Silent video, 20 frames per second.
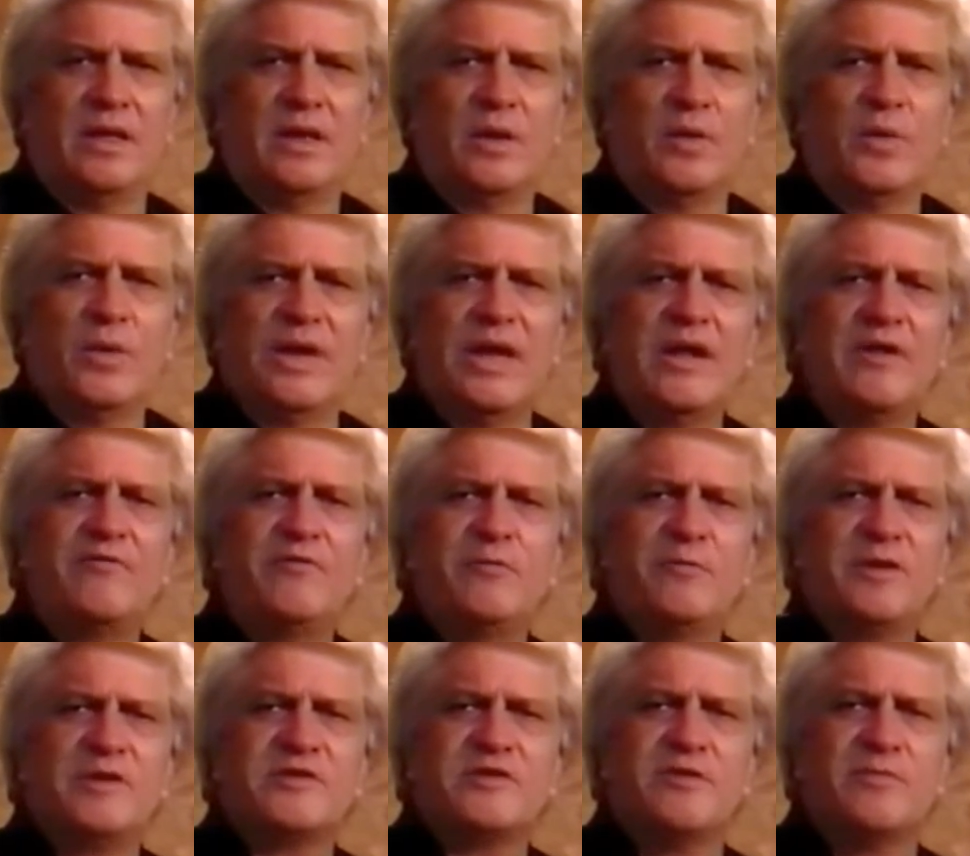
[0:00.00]
When
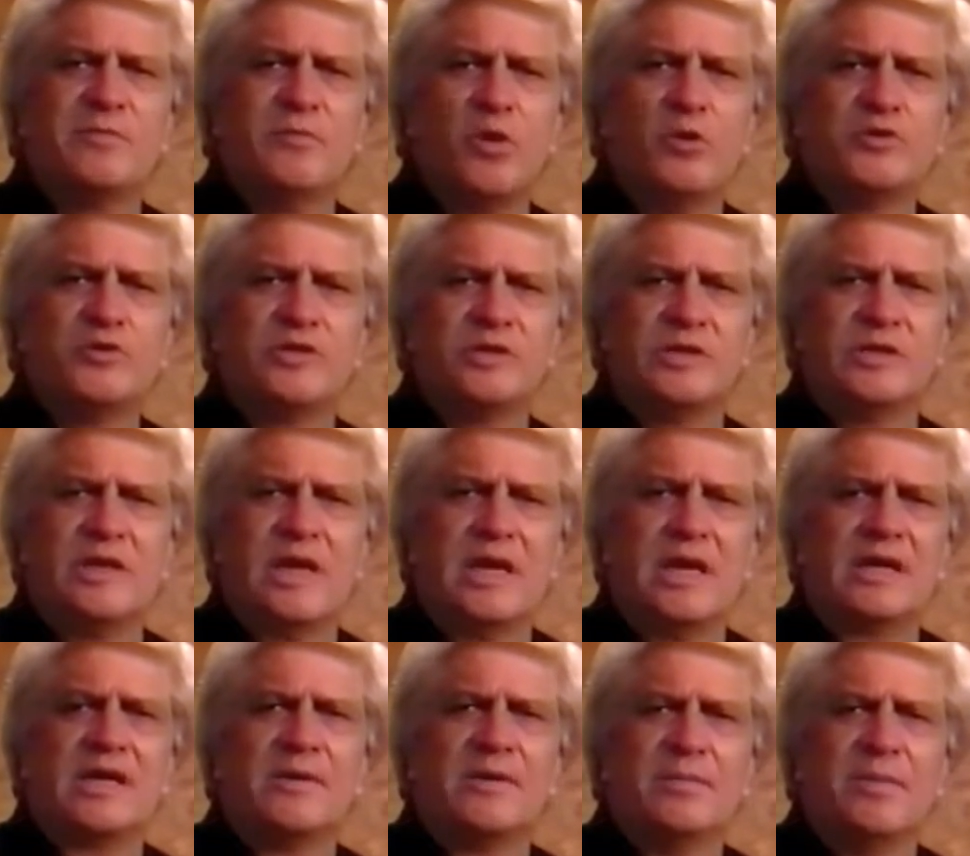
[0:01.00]
alphabets of motion are
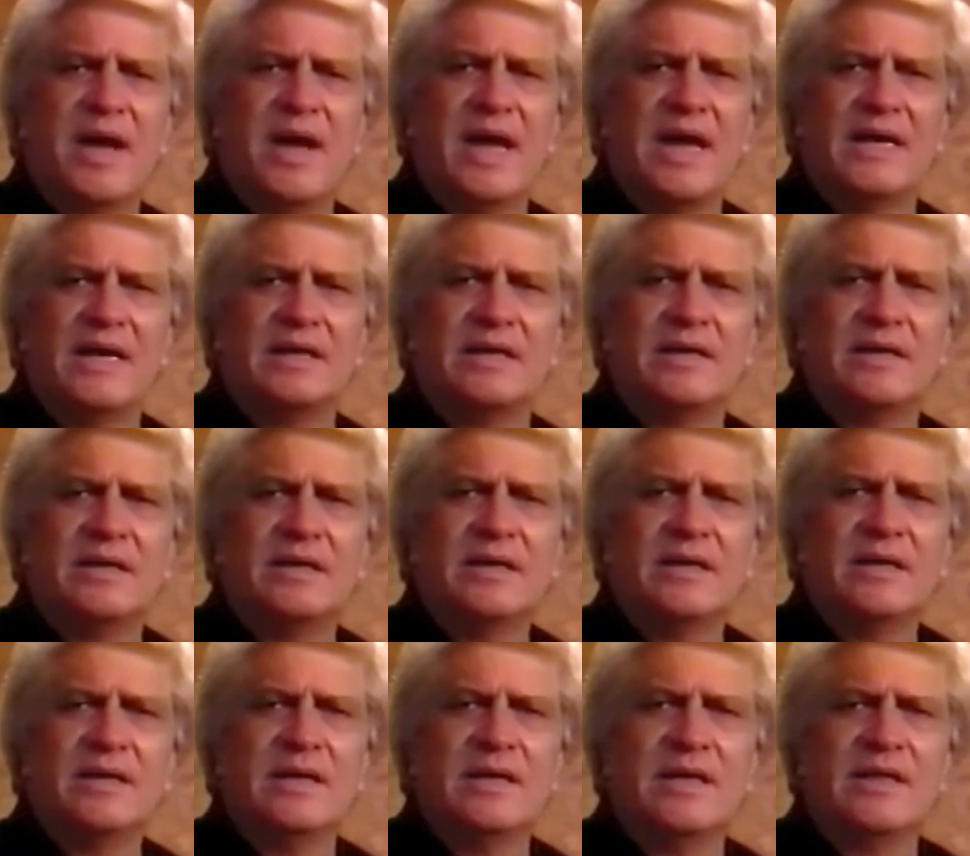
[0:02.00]
combined,
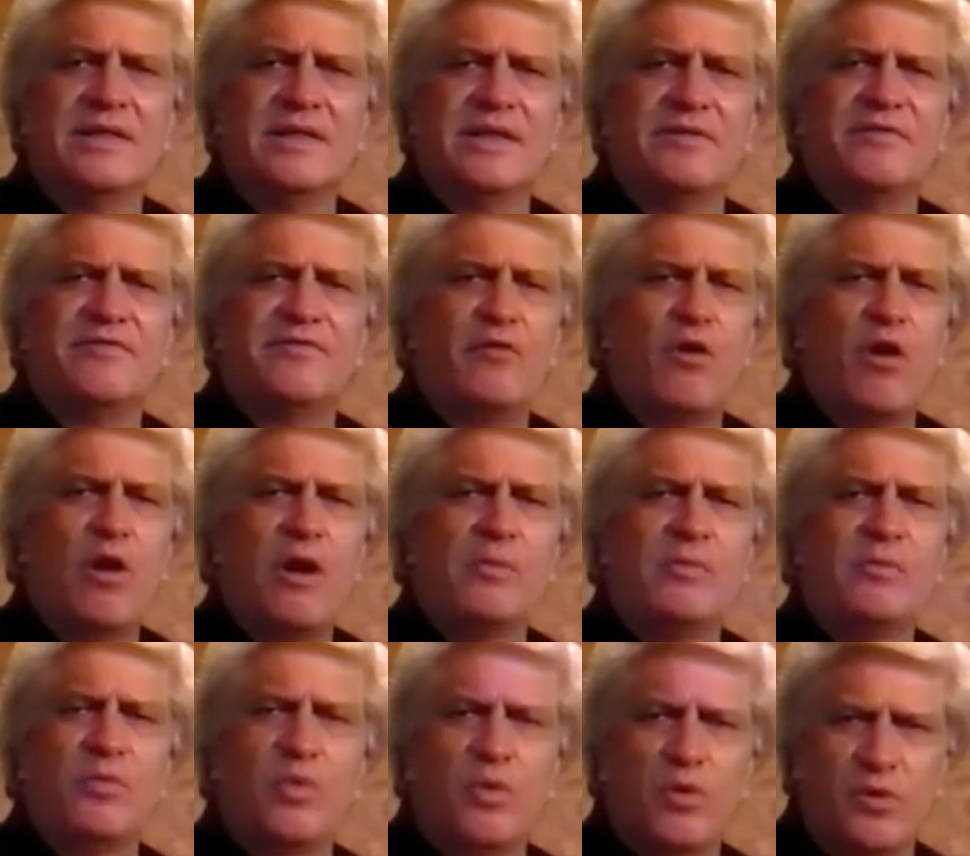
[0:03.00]
they
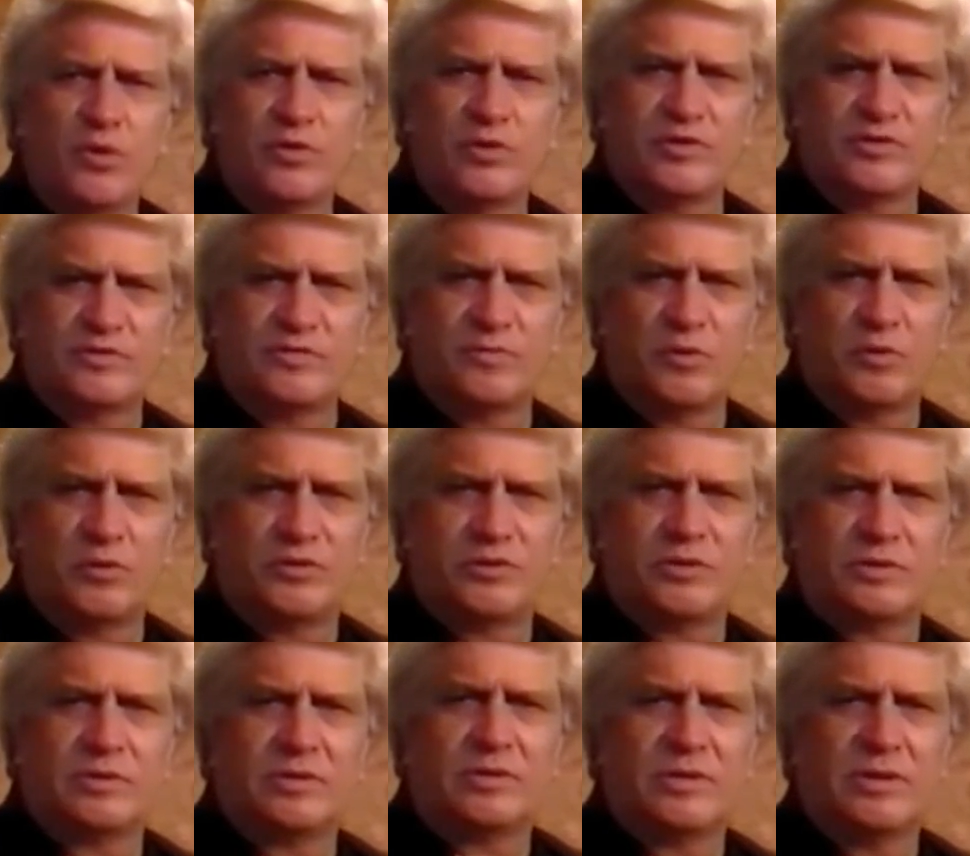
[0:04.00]
form words of motion.
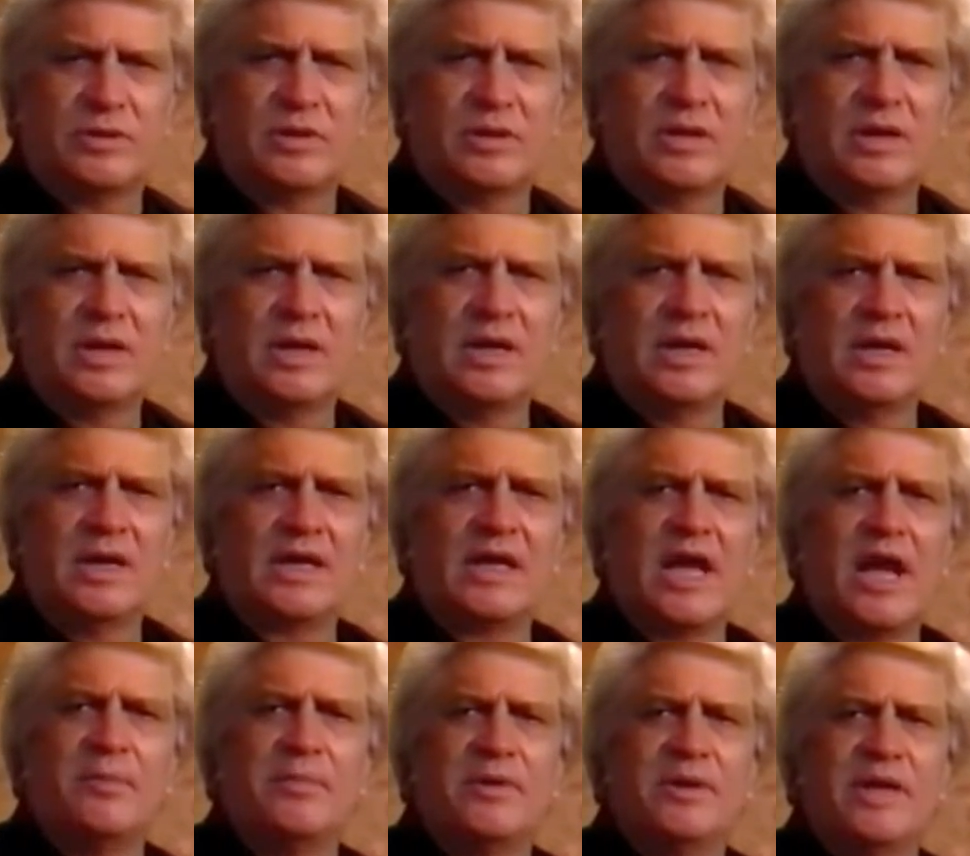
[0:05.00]

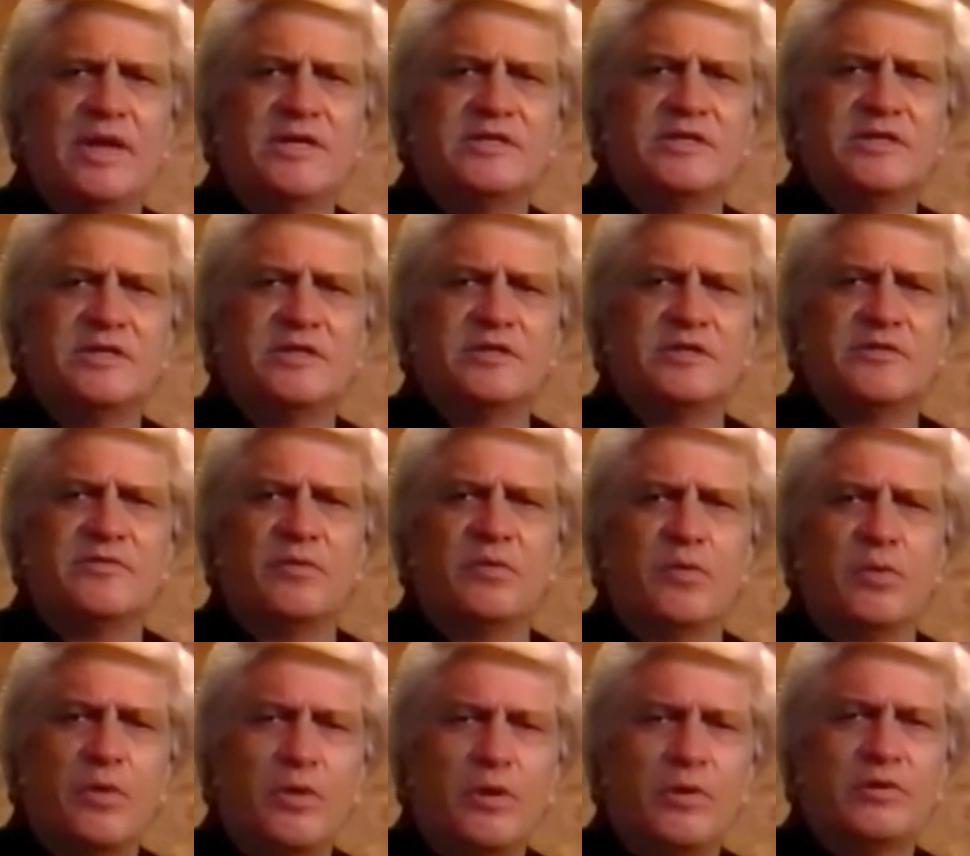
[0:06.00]
Combinations of
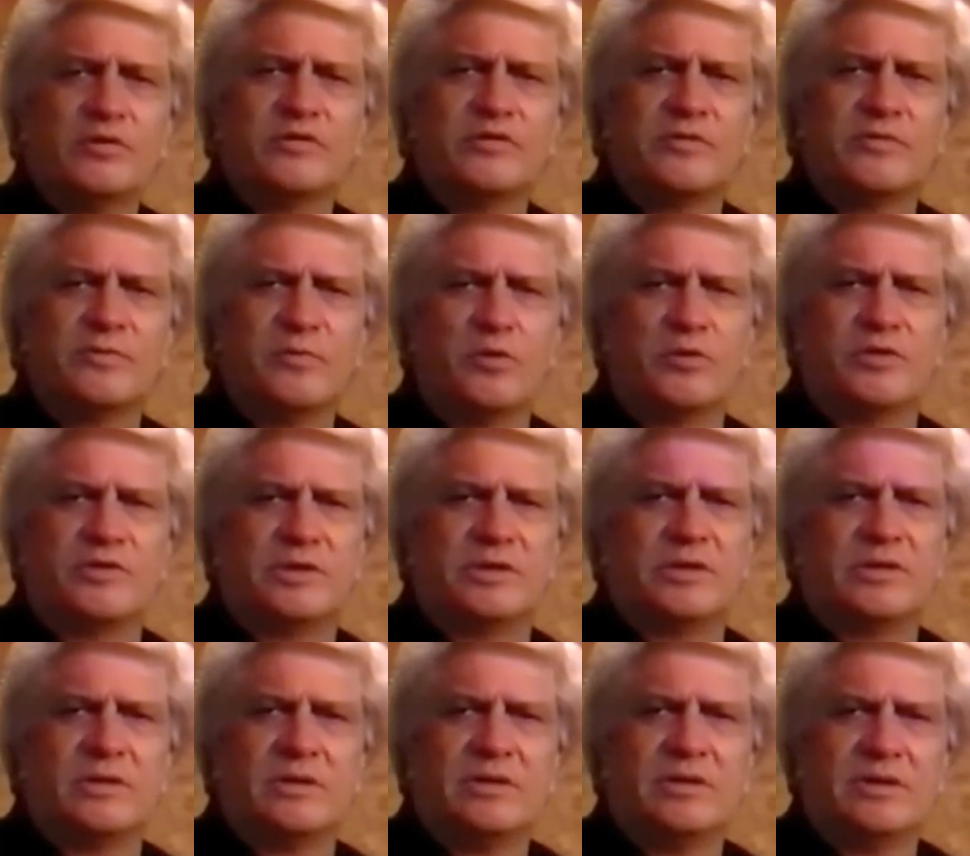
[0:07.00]
words of motion
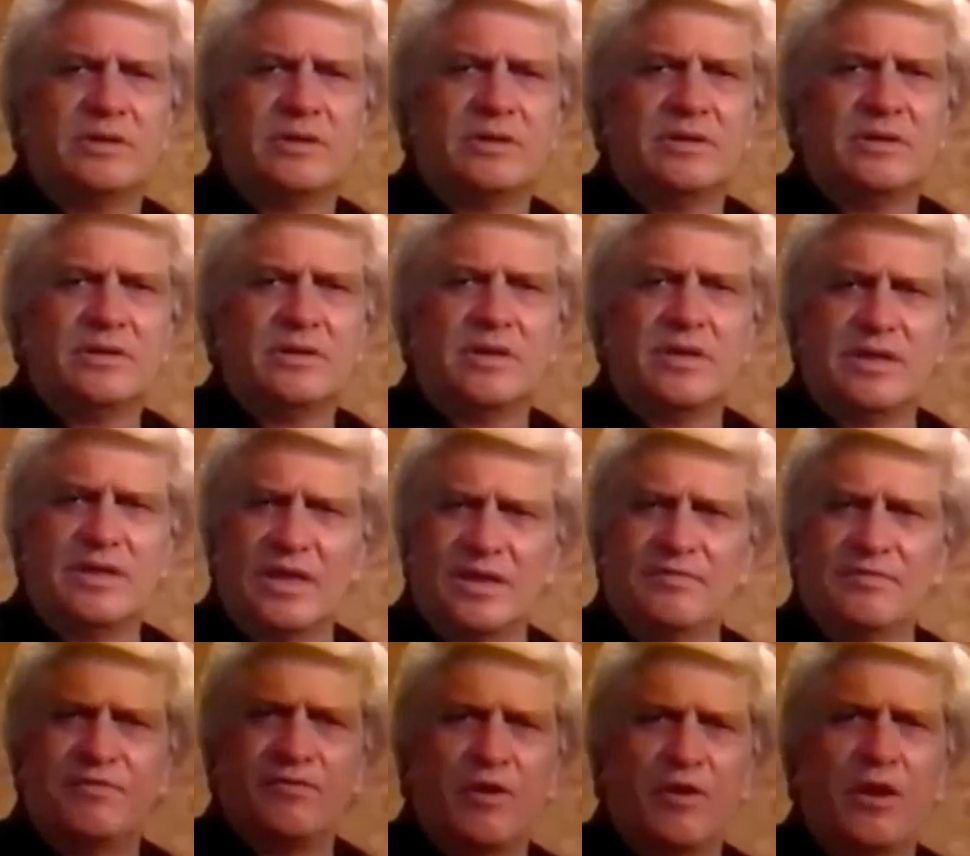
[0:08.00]
then
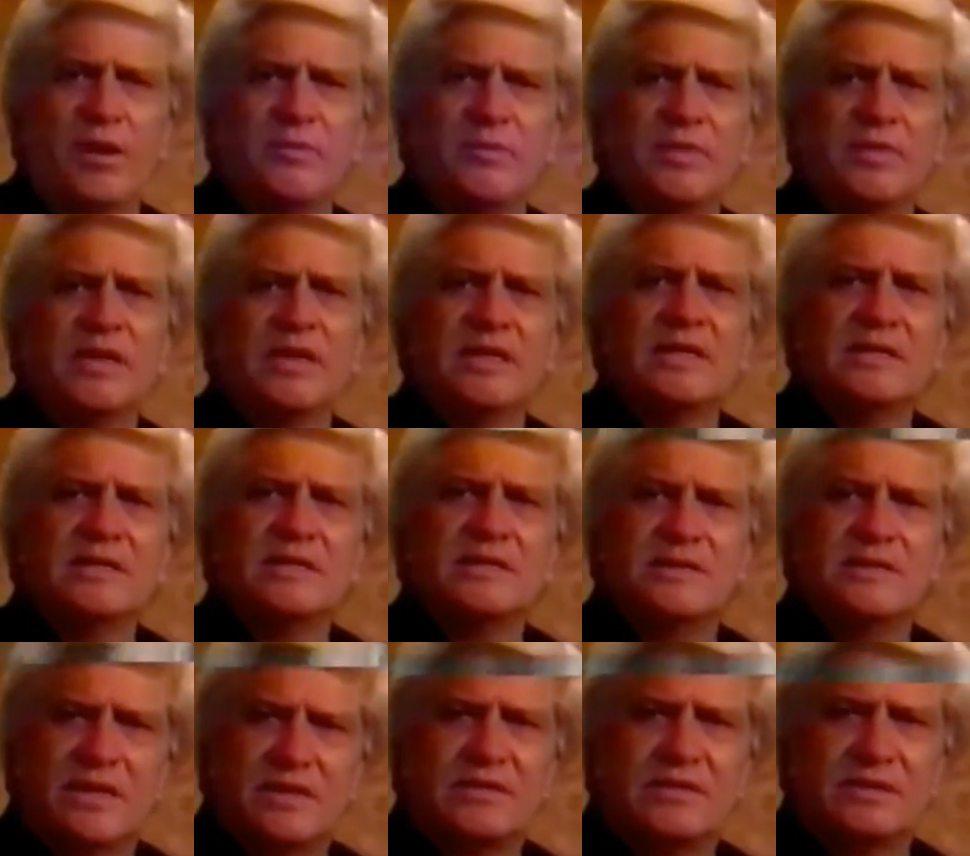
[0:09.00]
form
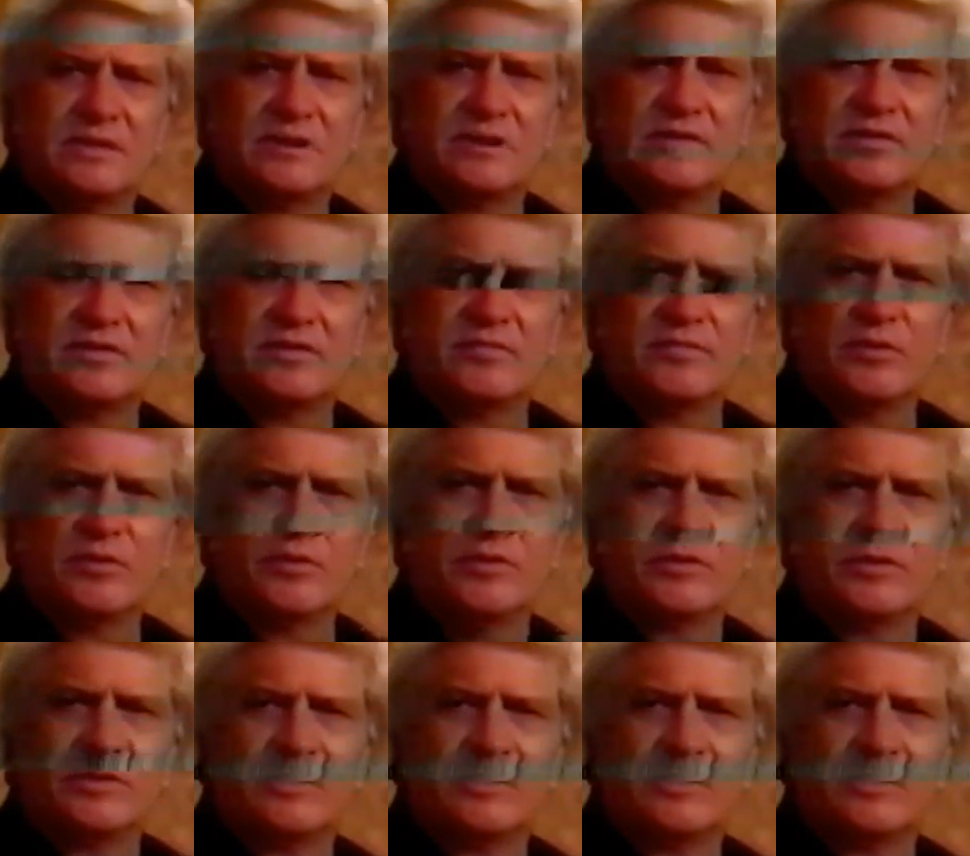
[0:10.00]
sentences of motion.